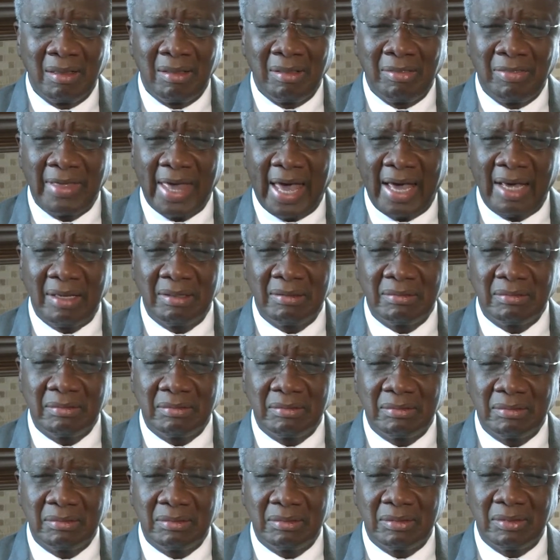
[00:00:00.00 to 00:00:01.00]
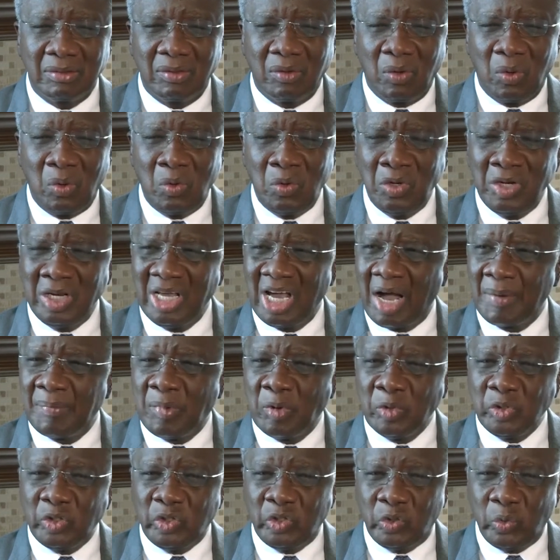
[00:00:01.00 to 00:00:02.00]
that only
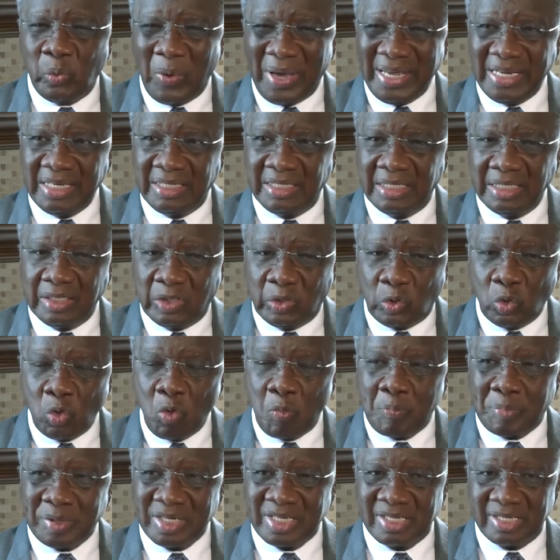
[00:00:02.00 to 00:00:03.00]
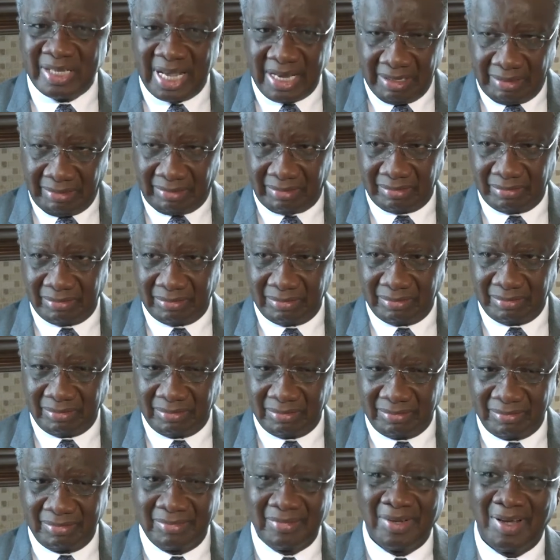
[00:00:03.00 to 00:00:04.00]
about 22%
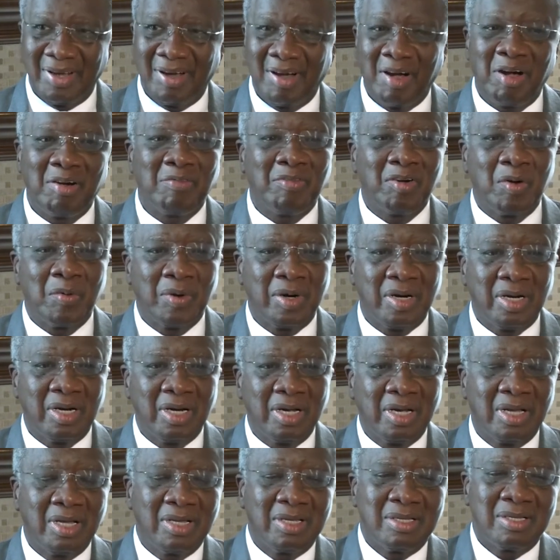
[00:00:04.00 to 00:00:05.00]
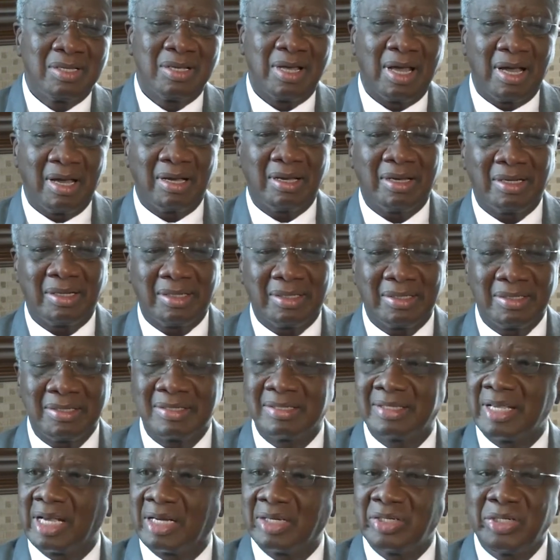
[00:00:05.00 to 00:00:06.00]
of our
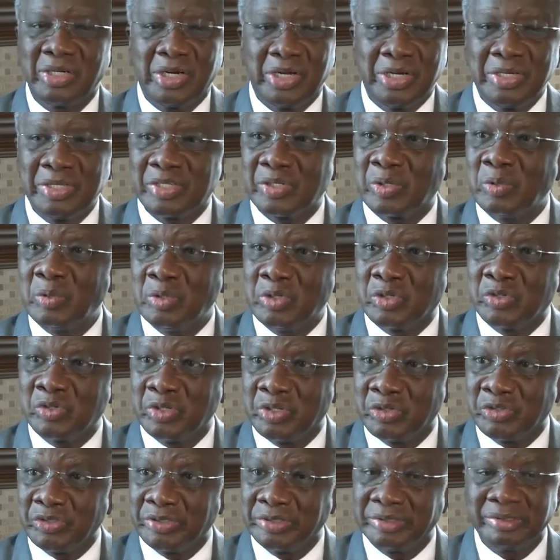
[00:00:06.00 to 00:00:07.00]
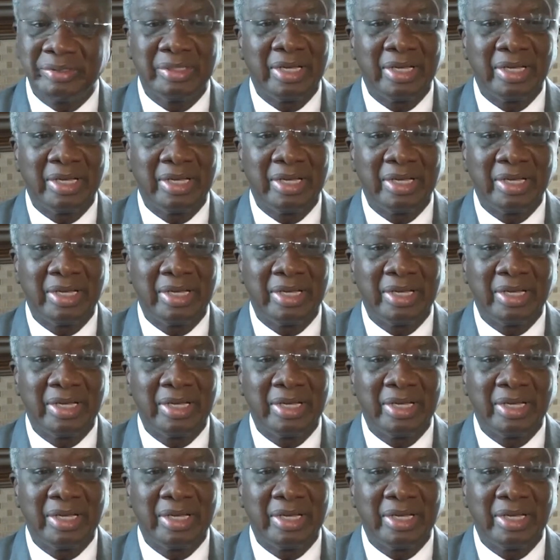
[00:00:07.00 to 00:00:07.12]
secondary school children